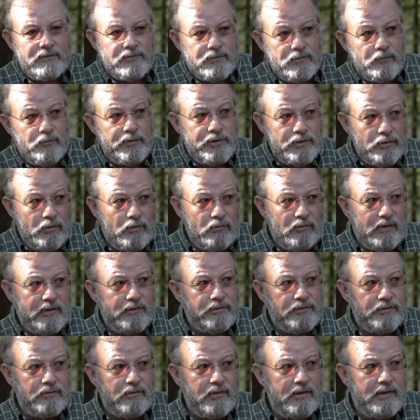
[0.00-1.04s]
So we don't
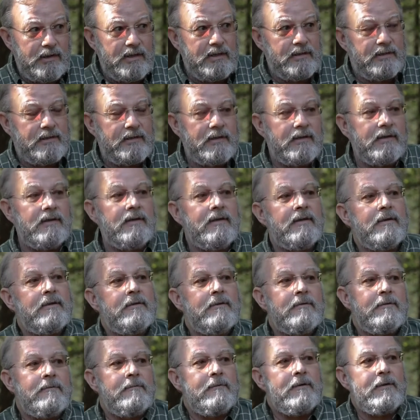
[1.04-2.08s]
want to do anything
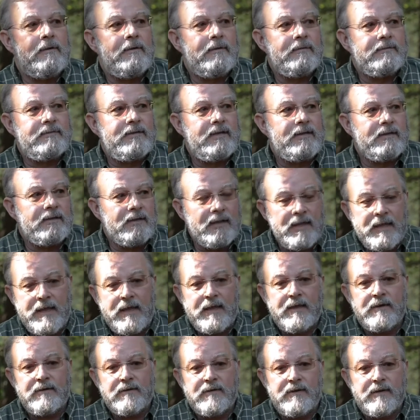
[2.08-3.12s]
uh, to the
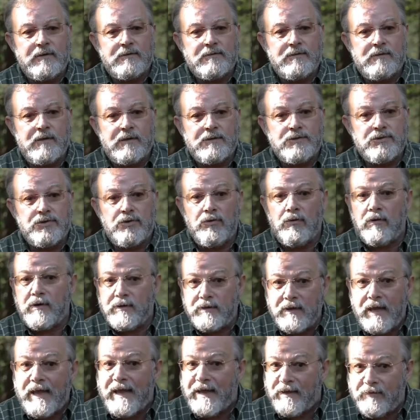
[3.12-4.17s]
land that, that's
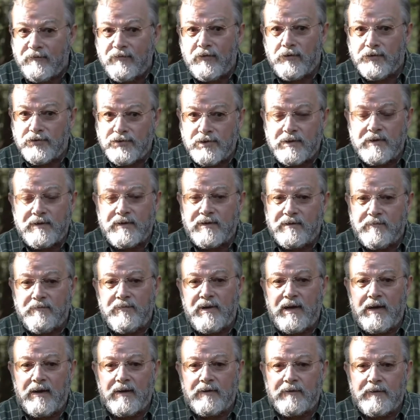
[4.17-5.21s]
going to adversely
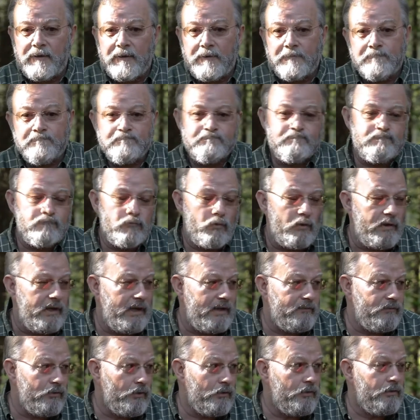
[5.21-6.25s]
impact that. We
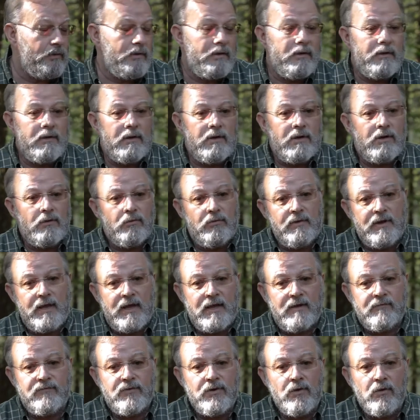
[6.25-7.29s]
have no, we
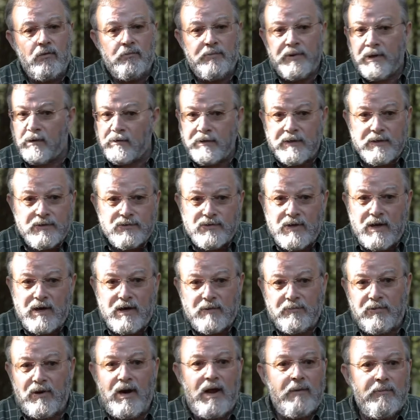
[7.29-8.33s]
have no buildings on
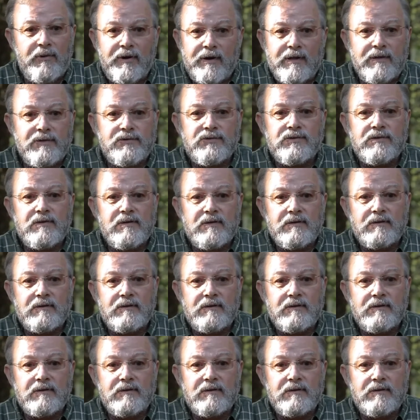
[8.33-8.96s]
our properties.